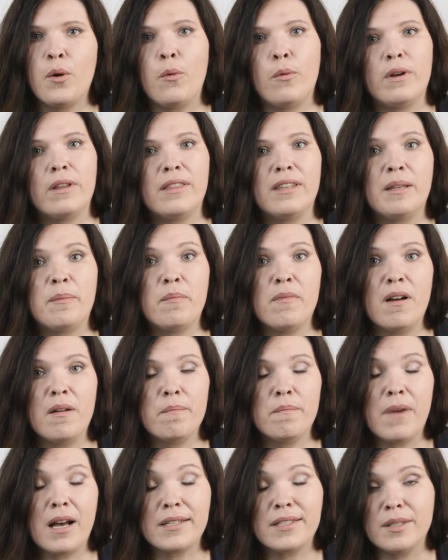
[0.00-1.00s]
with the
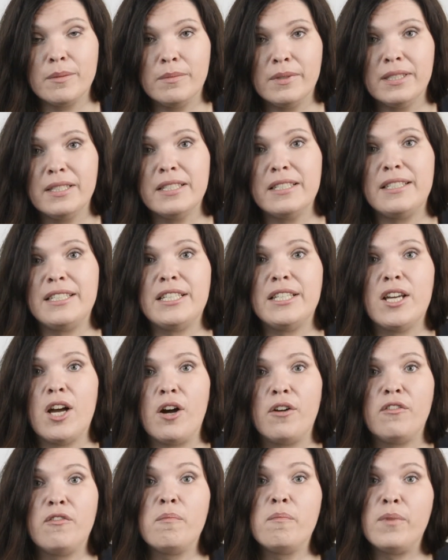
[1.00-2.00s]
possibility
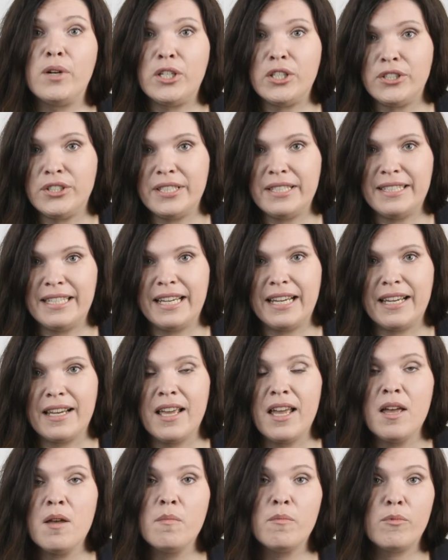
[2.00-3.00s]
of purchasing
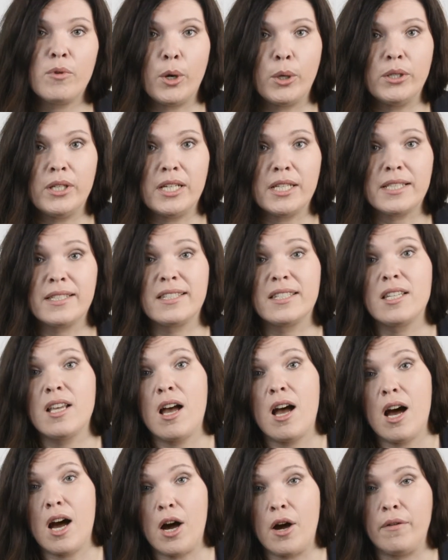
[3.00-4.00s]
products
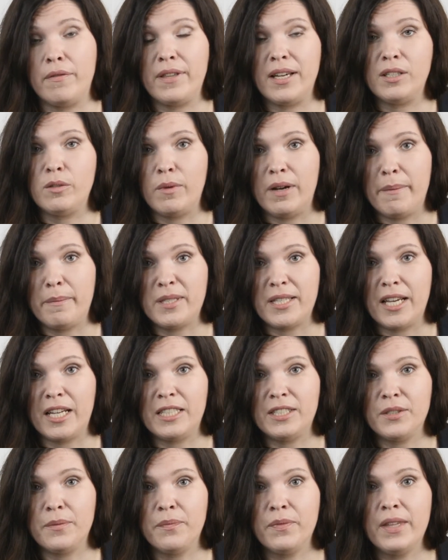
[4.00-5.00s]
off that website.
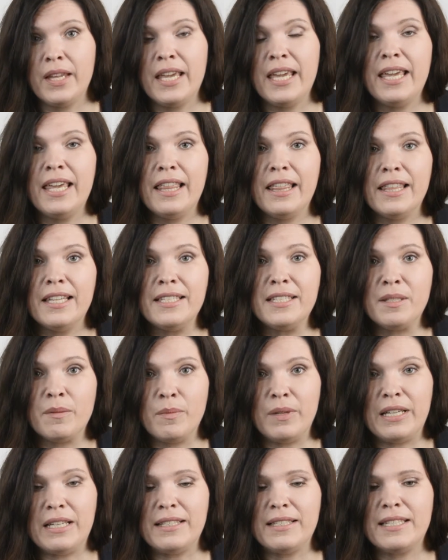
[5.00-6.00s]
This
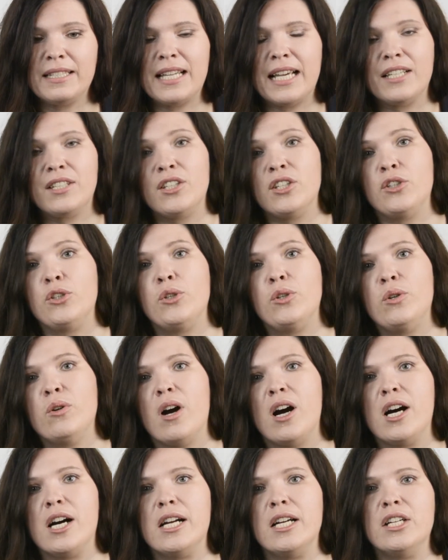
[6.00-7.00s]
means that you
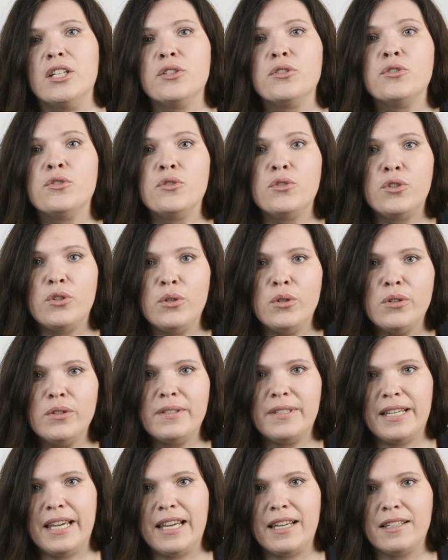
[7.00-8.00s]
are
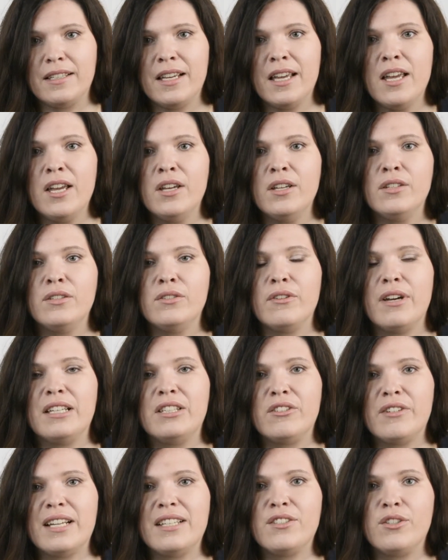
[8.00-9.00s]
choosing to
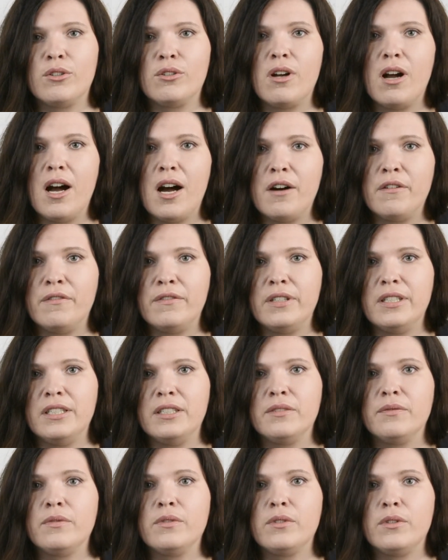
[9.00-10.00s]
address your offer
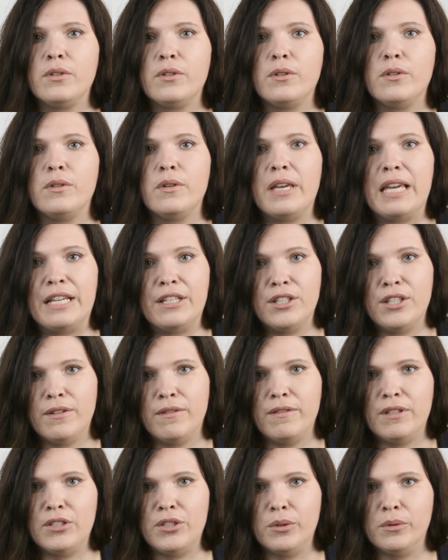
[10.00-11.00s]
to
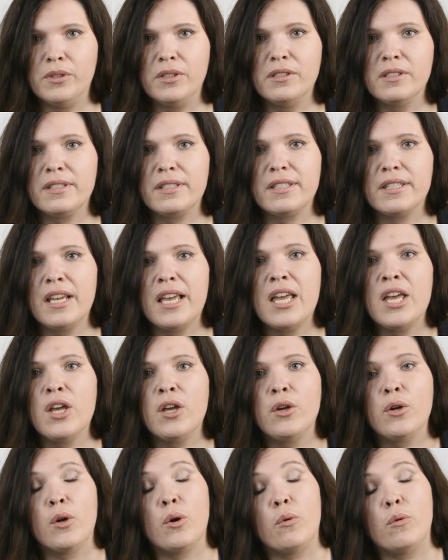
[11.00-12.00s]
individuals
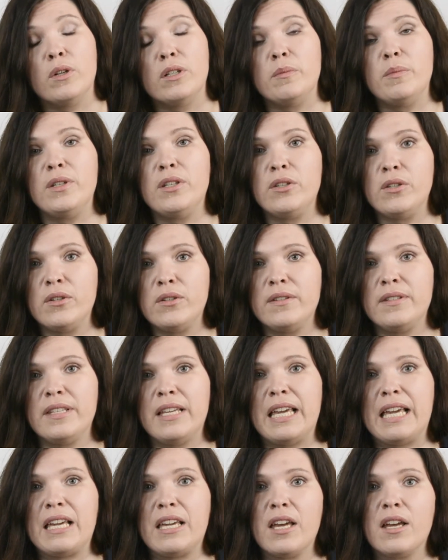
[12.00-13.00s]
who will be
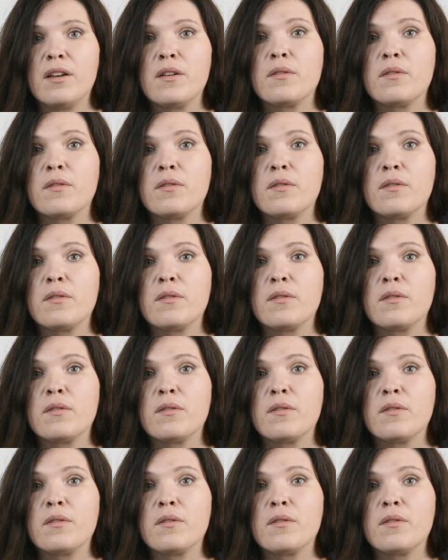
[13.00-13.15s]
using